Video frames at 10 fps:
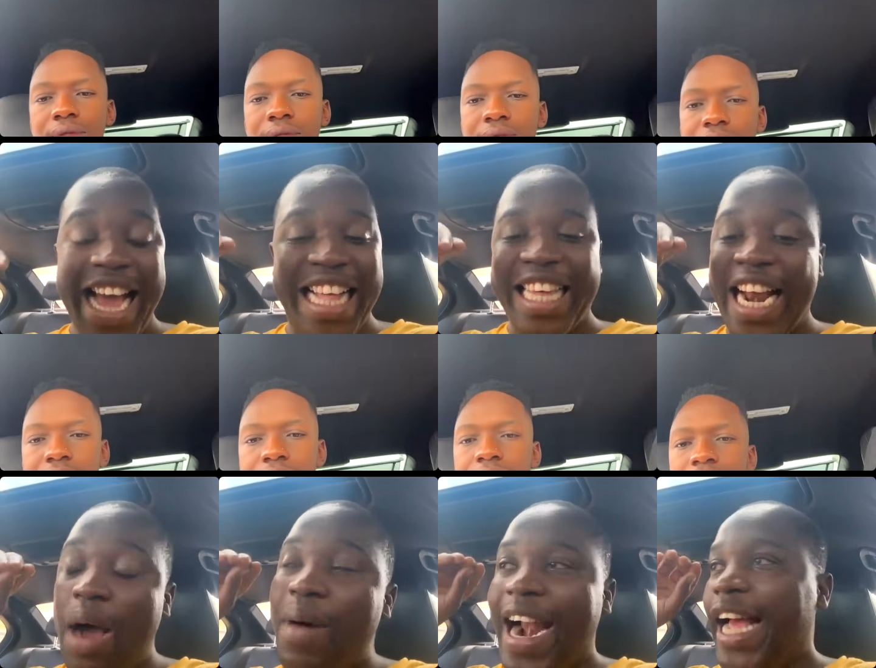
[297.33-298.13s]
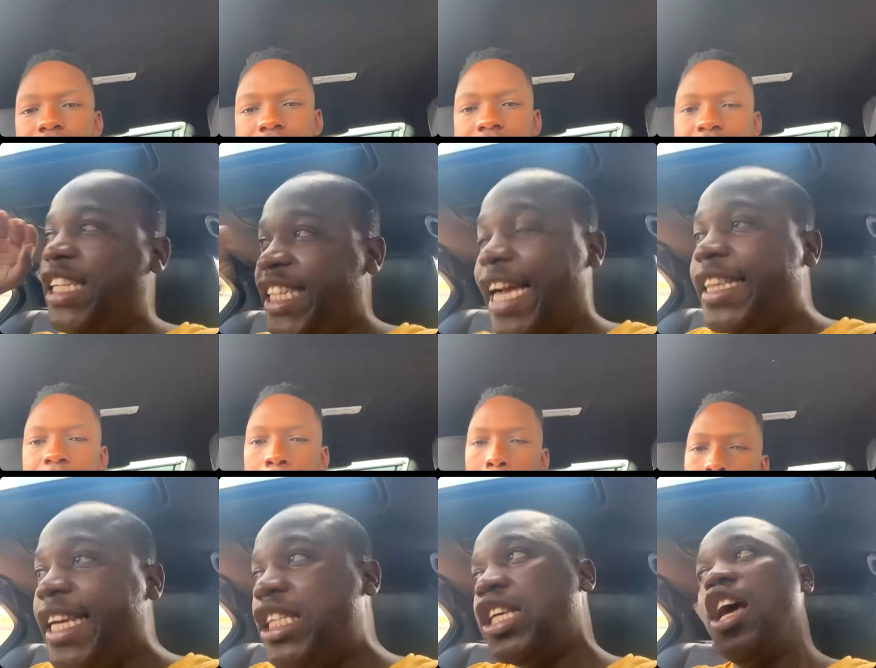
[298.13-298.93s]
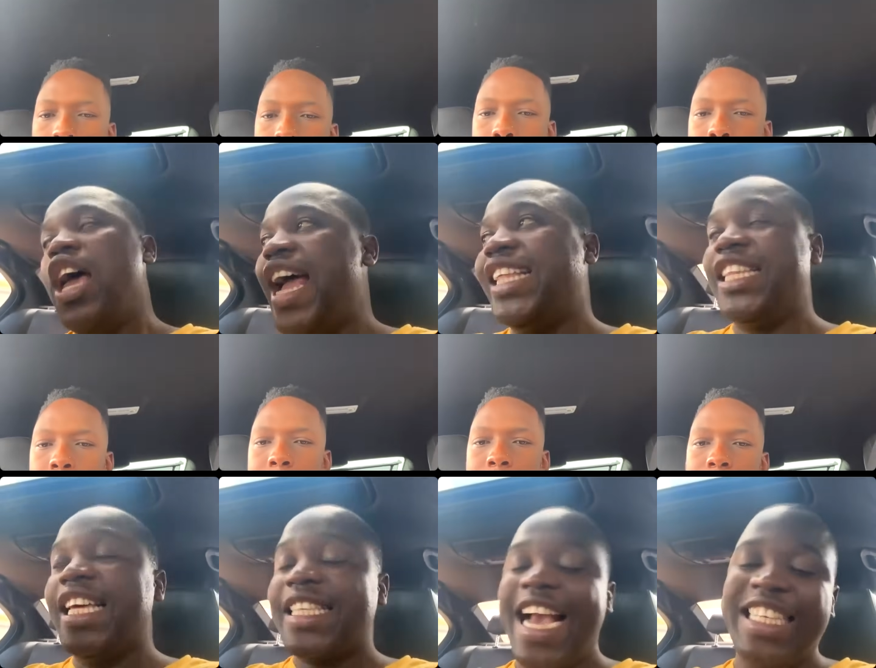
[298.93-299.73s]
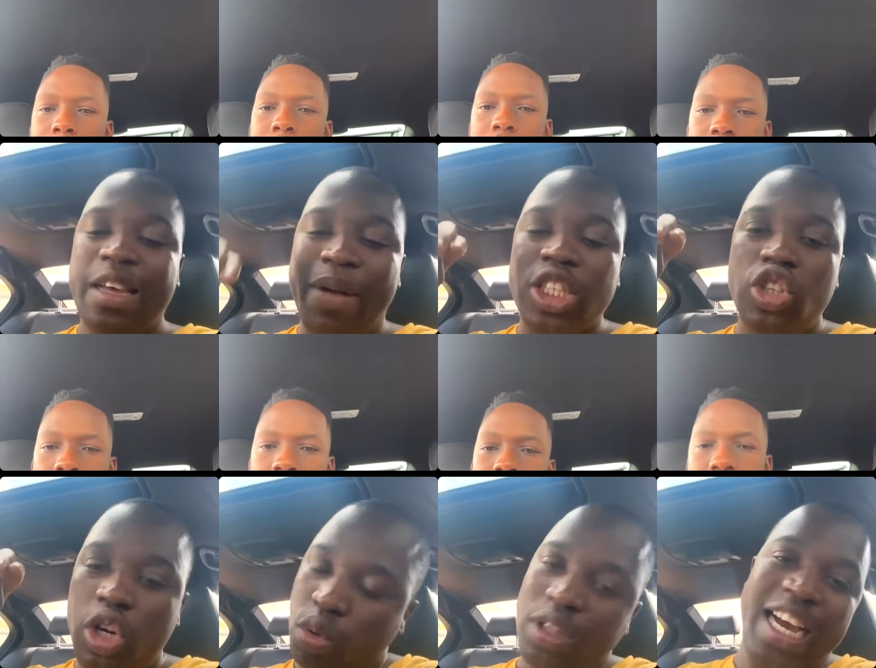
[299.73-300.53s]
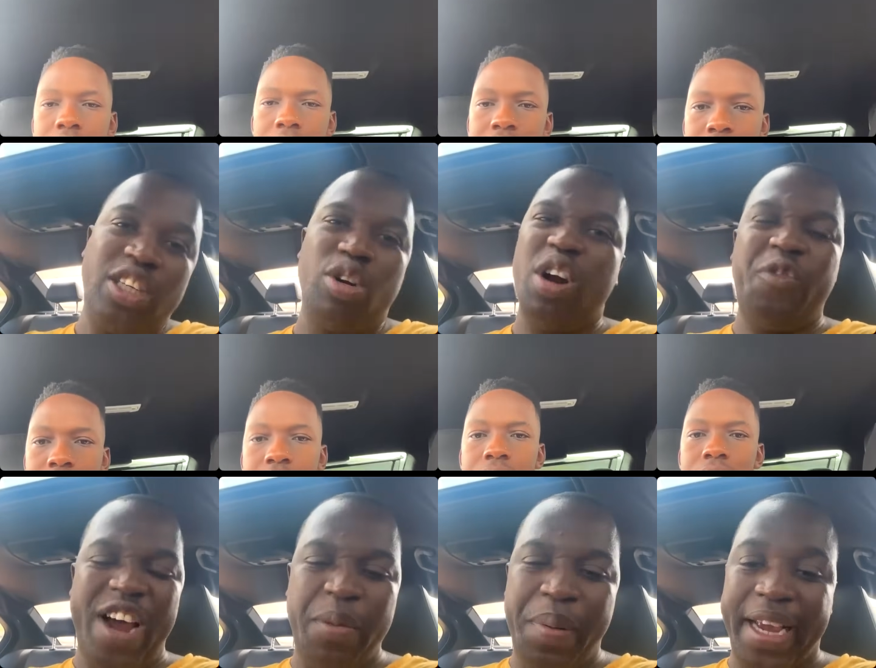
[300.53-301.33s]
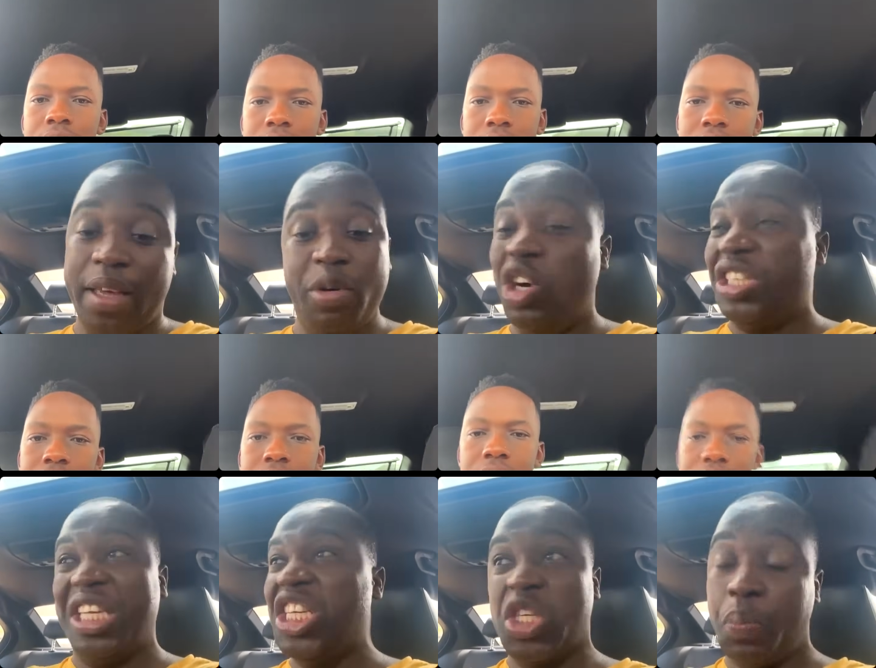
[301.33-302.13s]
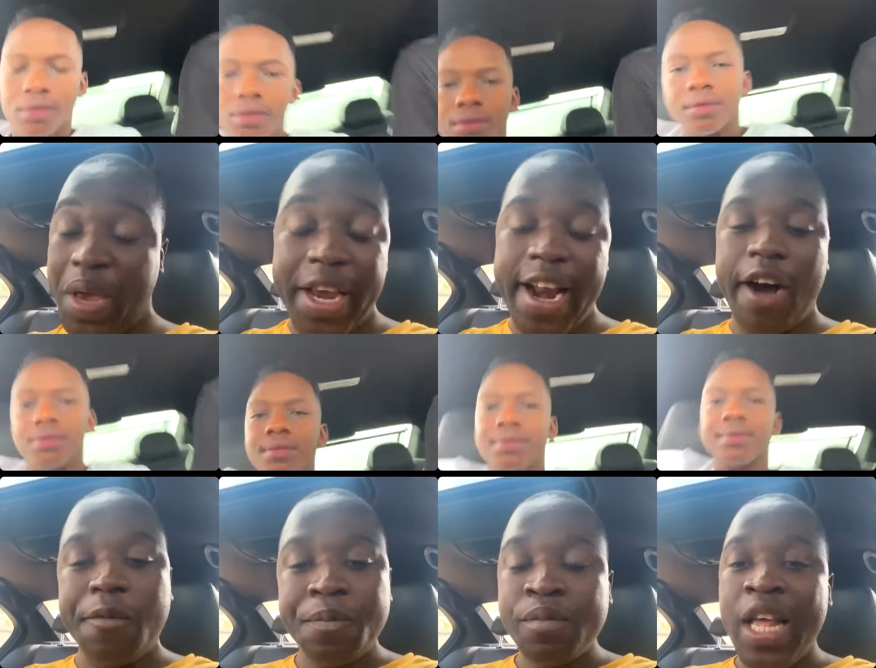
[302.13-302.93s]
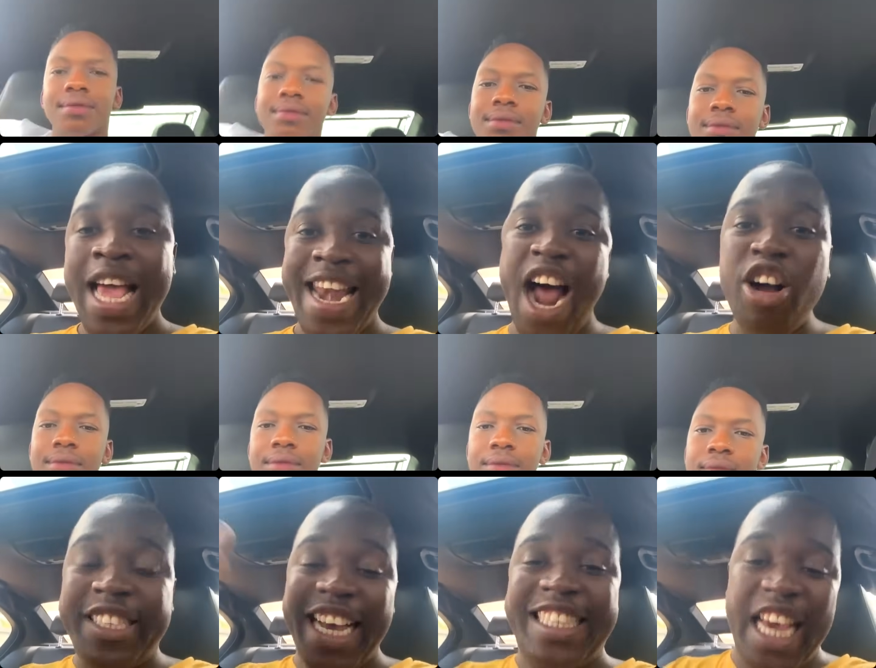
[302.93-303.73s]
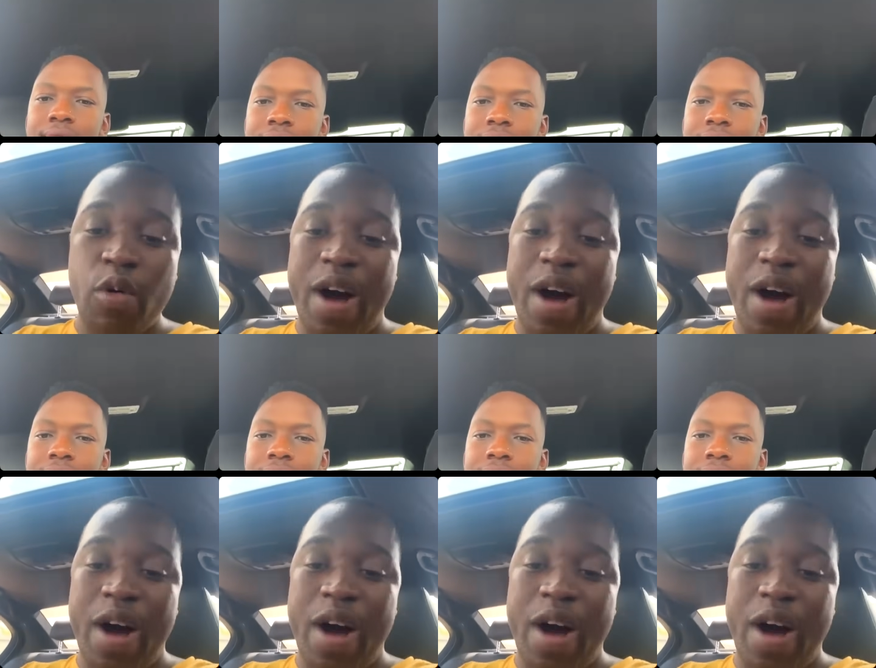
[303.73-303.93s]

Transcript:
Speaker 1: and then I'm gonna share this And these guys, they must not do that. Do not fight back, because this is big enough. Now Jason